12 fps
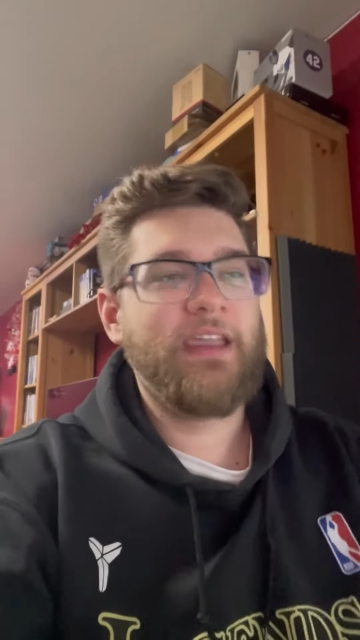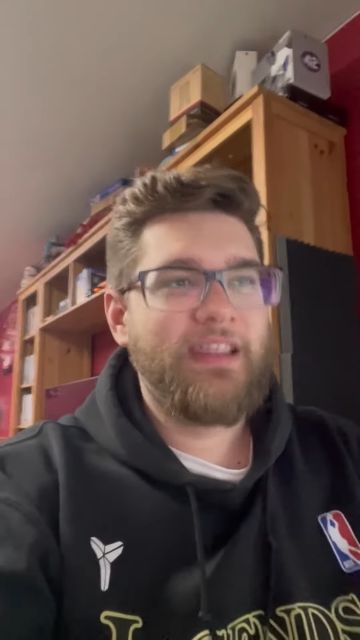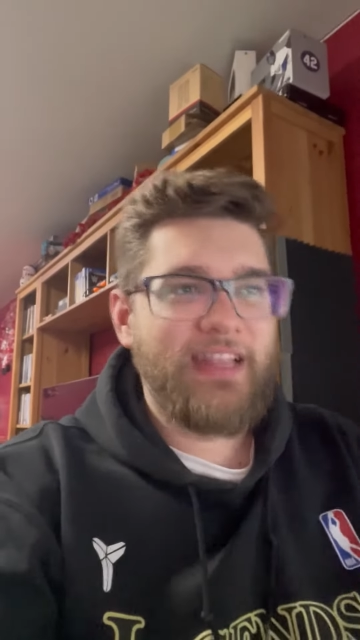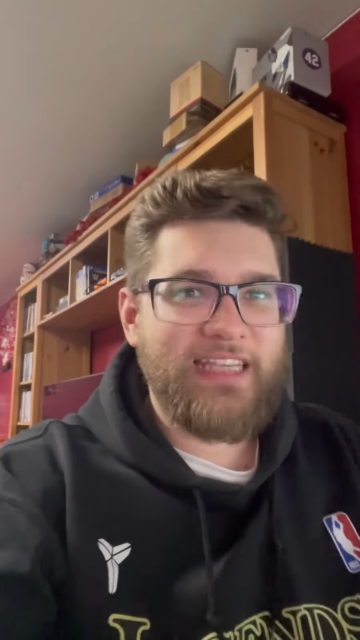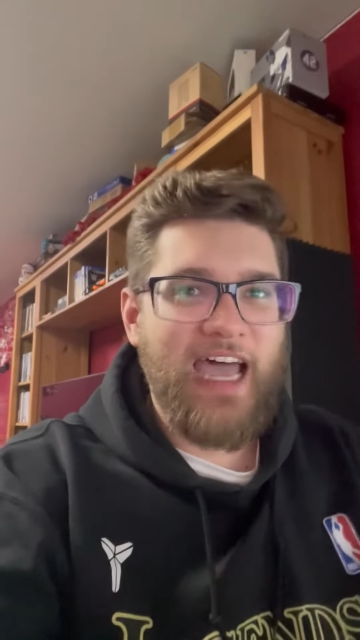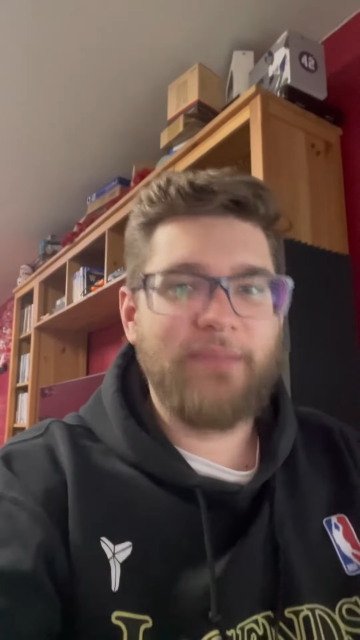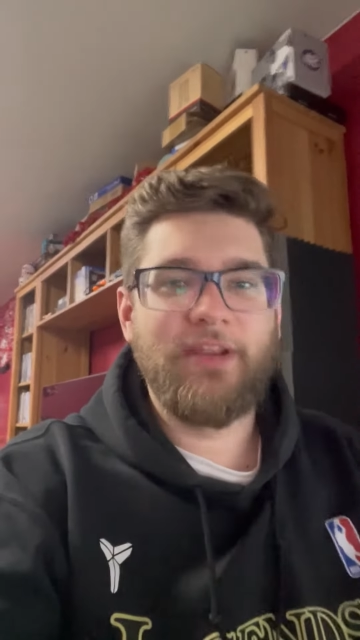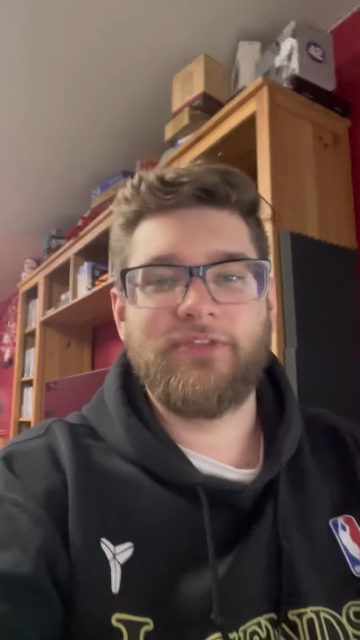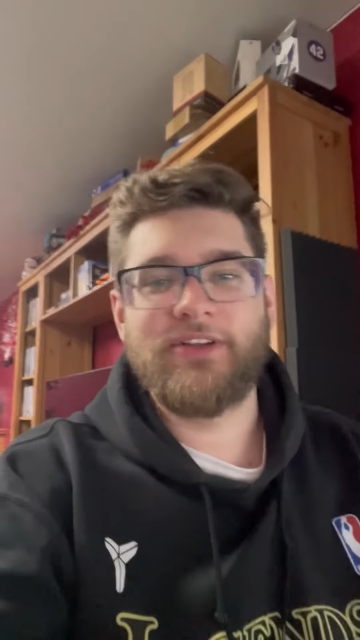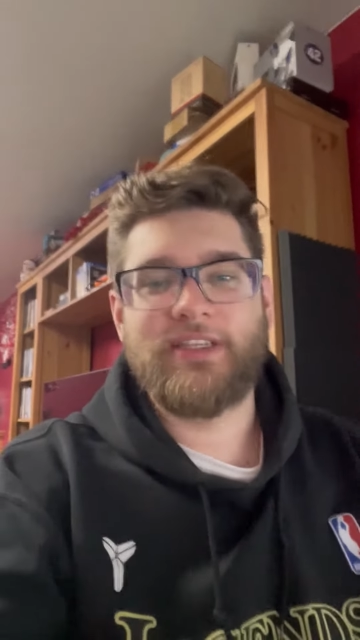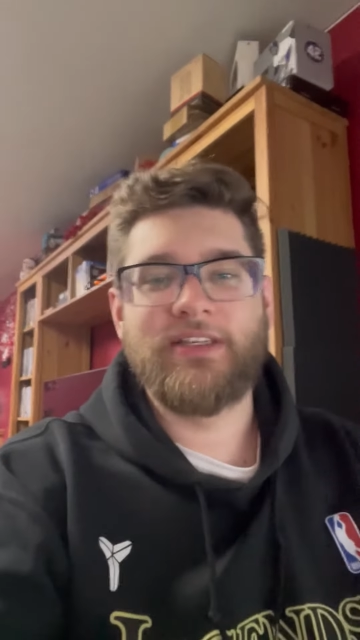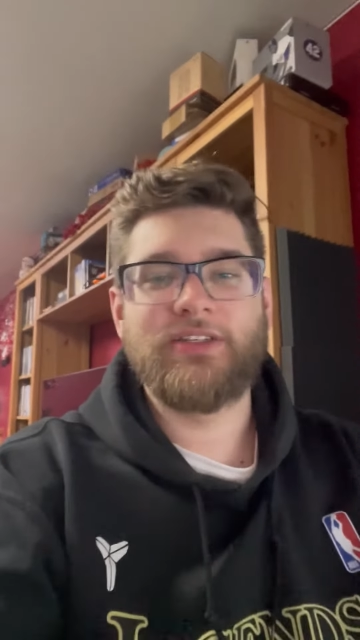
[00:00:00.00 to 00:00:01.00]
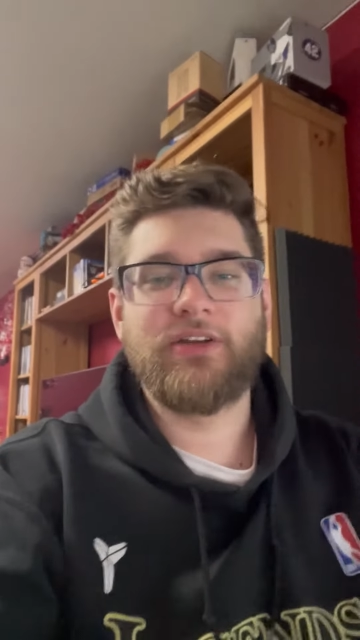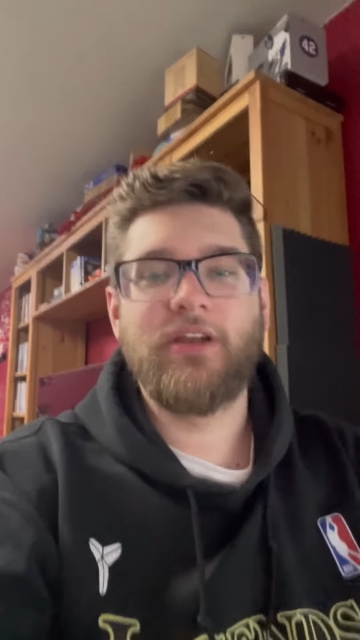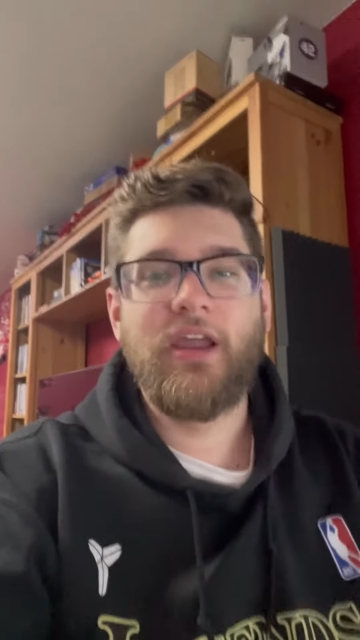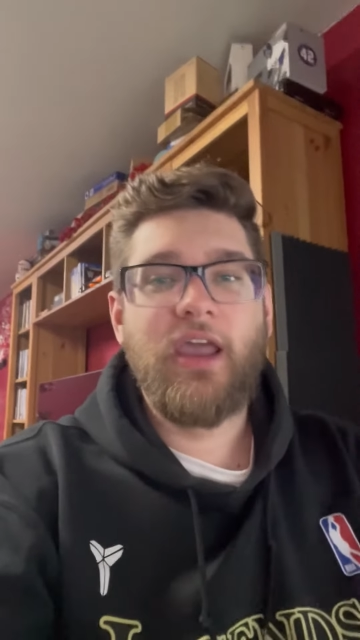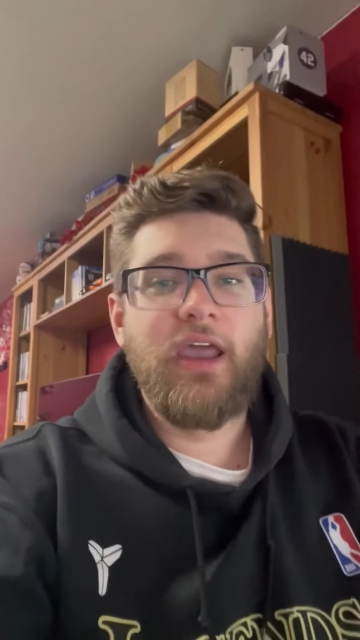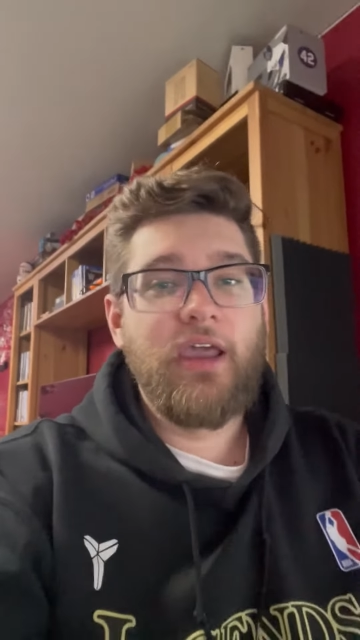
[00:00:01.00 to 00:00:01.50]
the time differences are
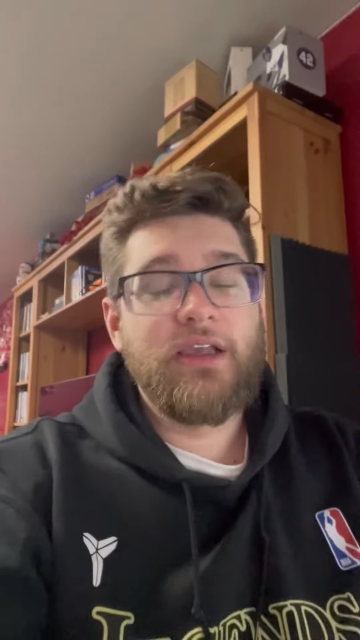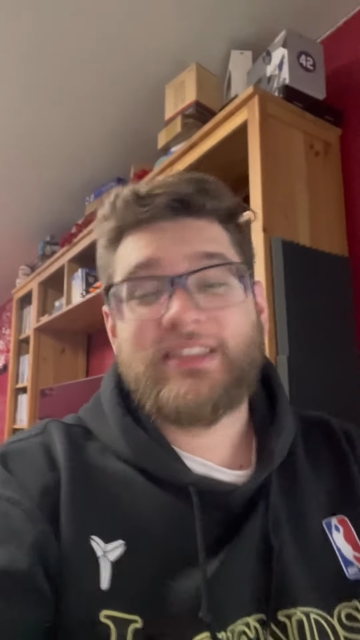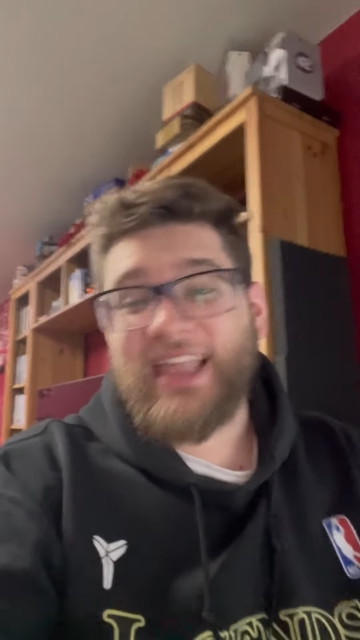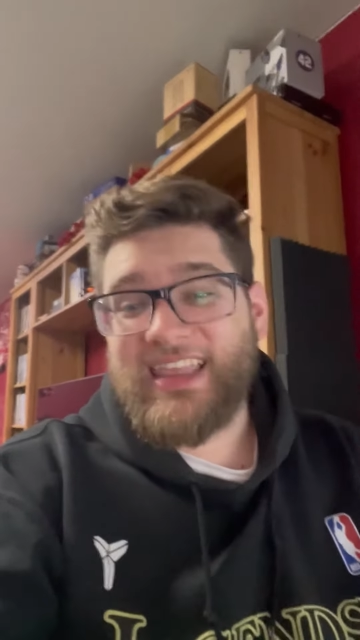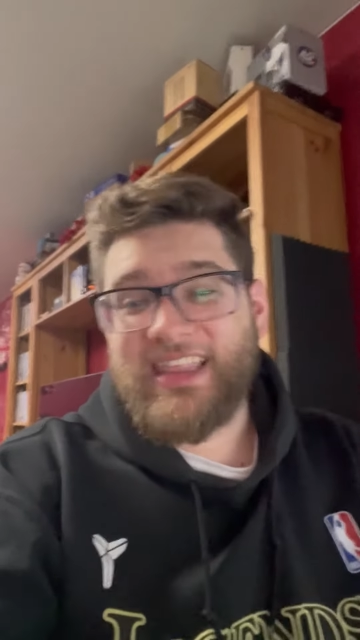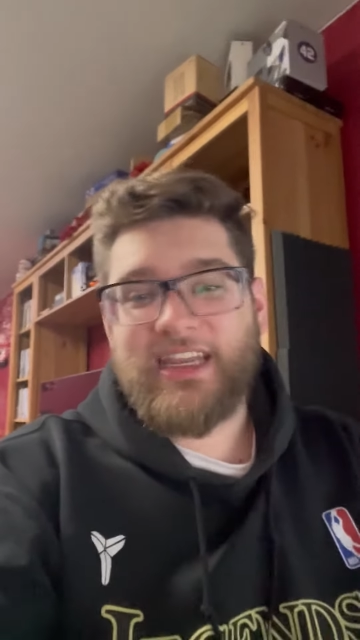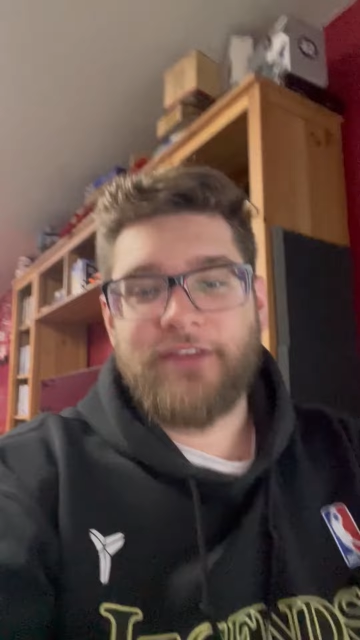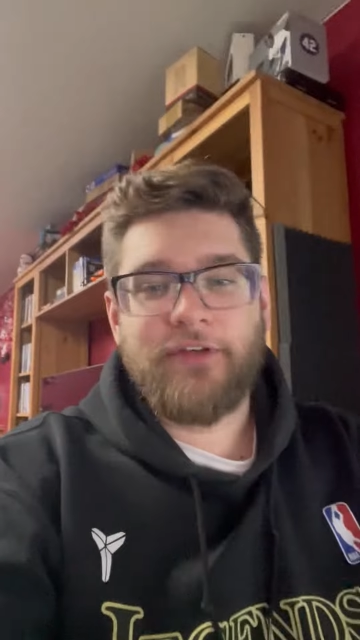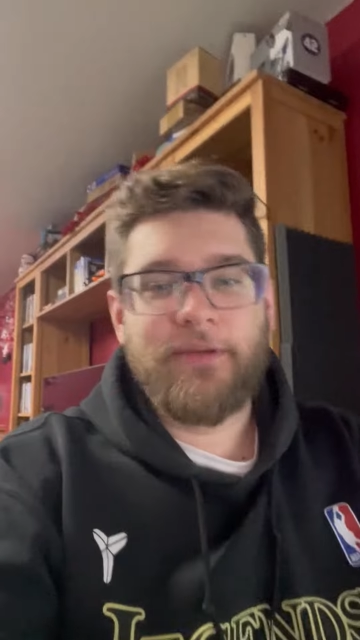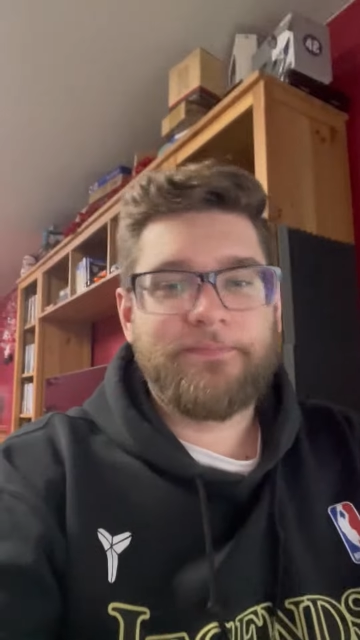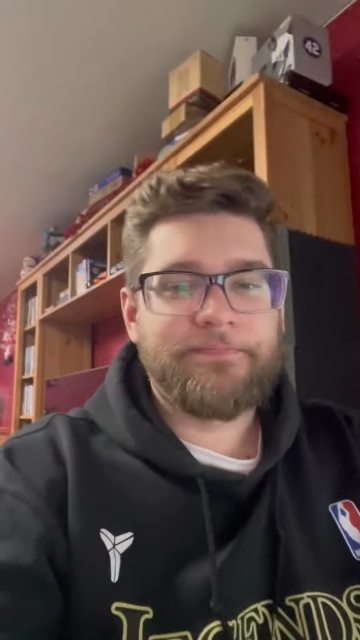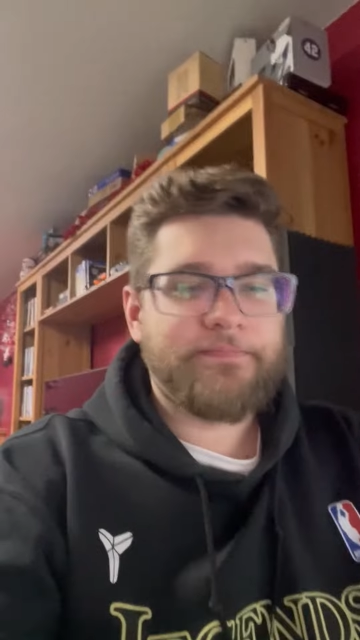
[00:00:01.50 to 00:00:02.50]
slightly different,